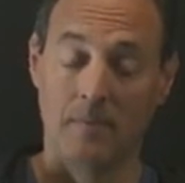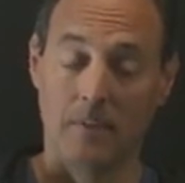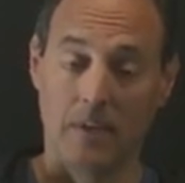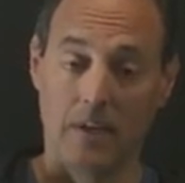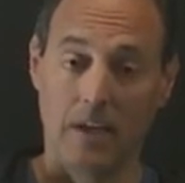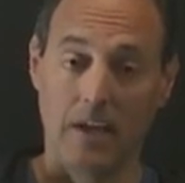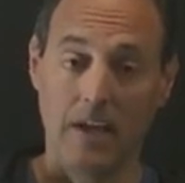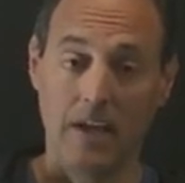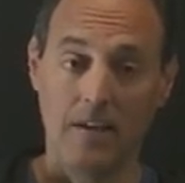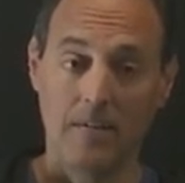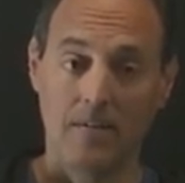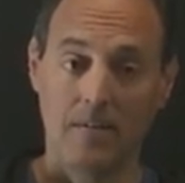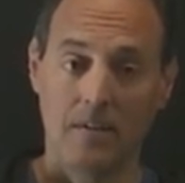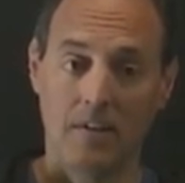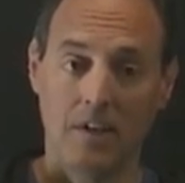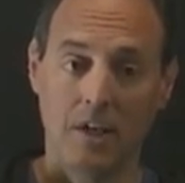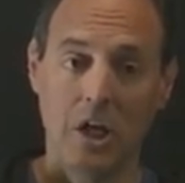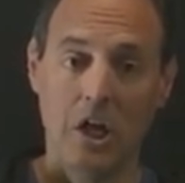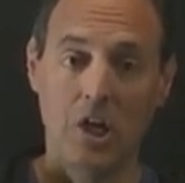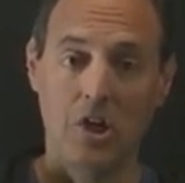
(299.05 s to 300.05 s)
Okay?
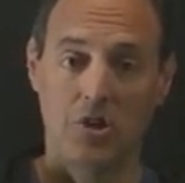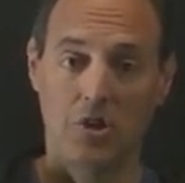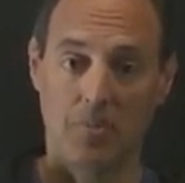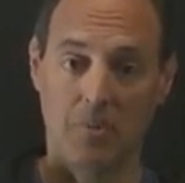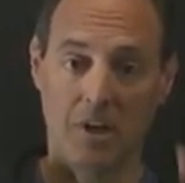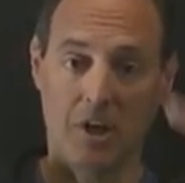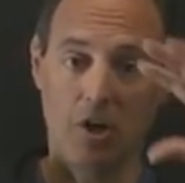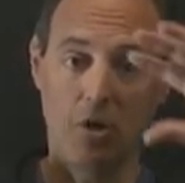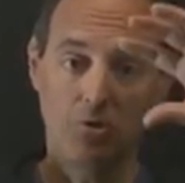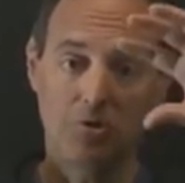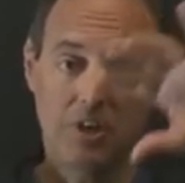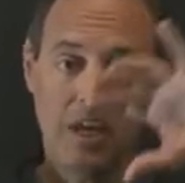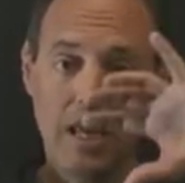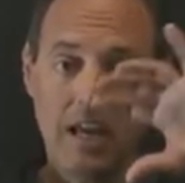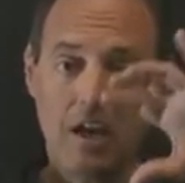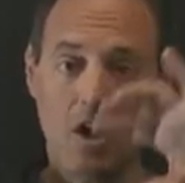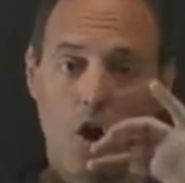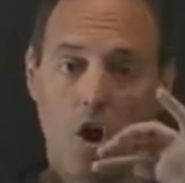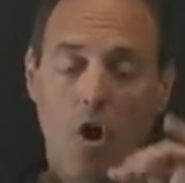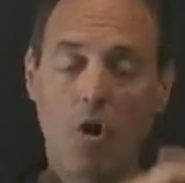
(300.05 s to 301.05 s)
So I'm going to go
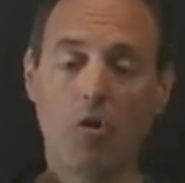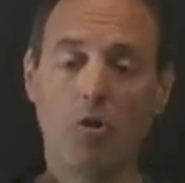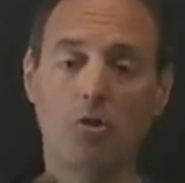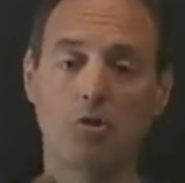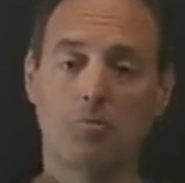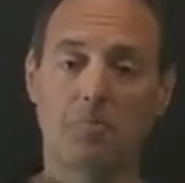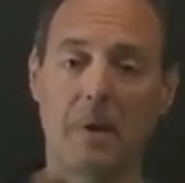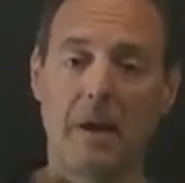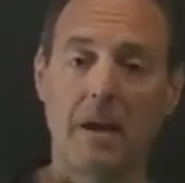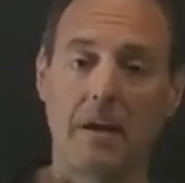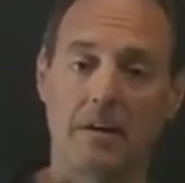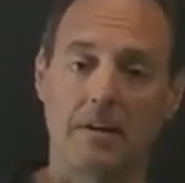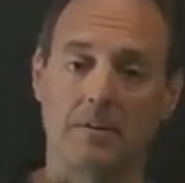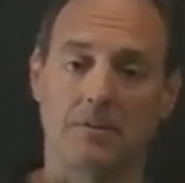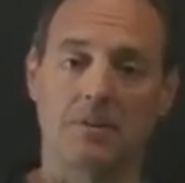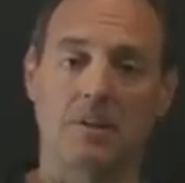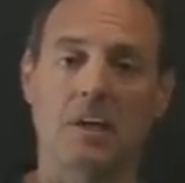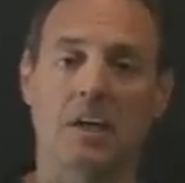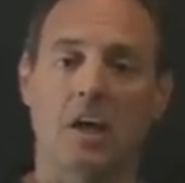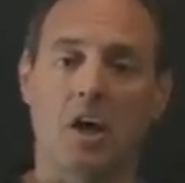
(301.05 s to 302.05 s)
take all those
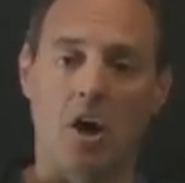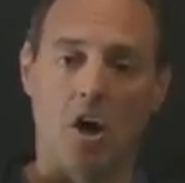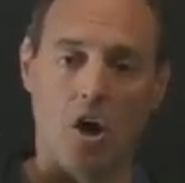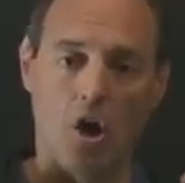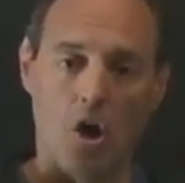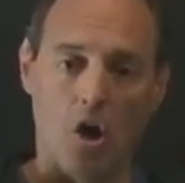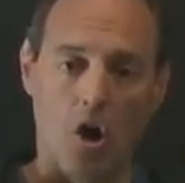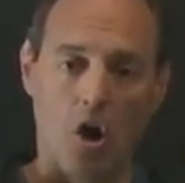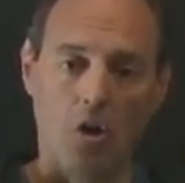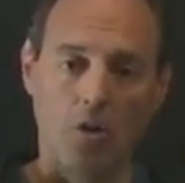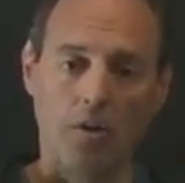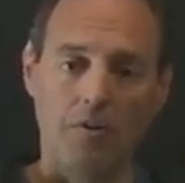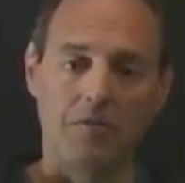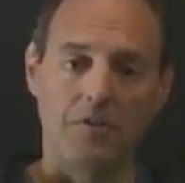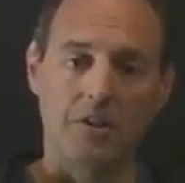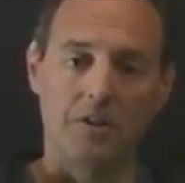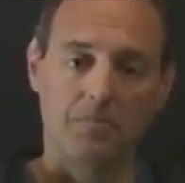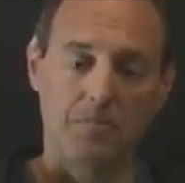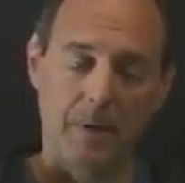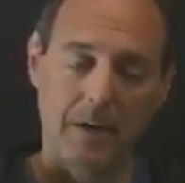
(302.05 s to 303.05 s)
pairs, all of
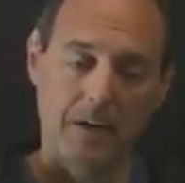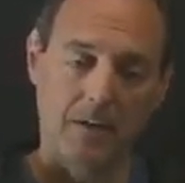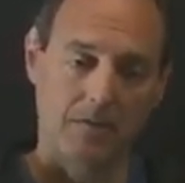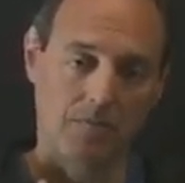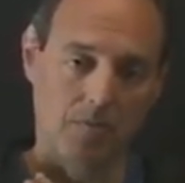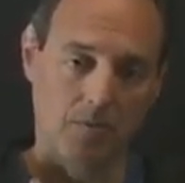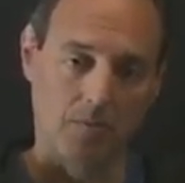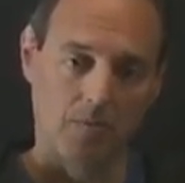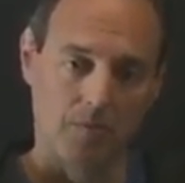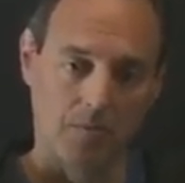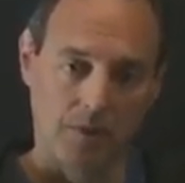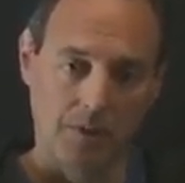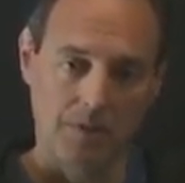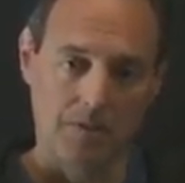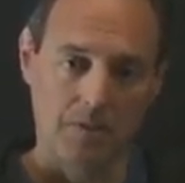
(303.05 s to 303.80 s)
these pairs from this